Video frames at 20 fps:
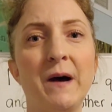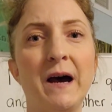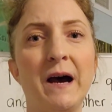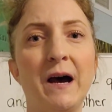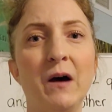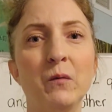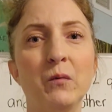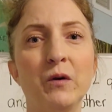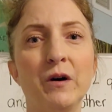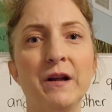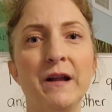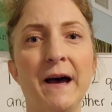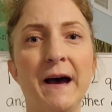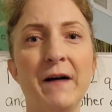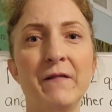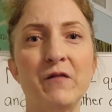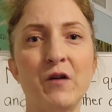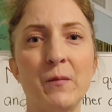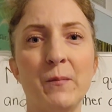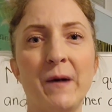I would
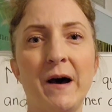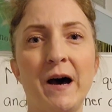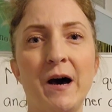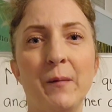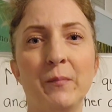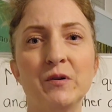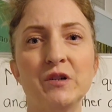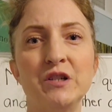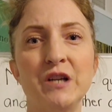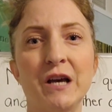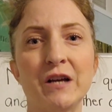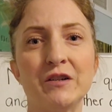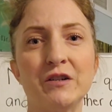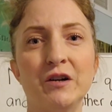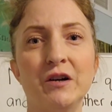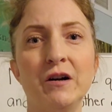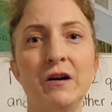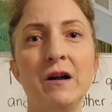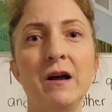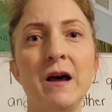have on my
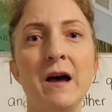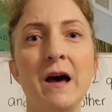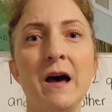projector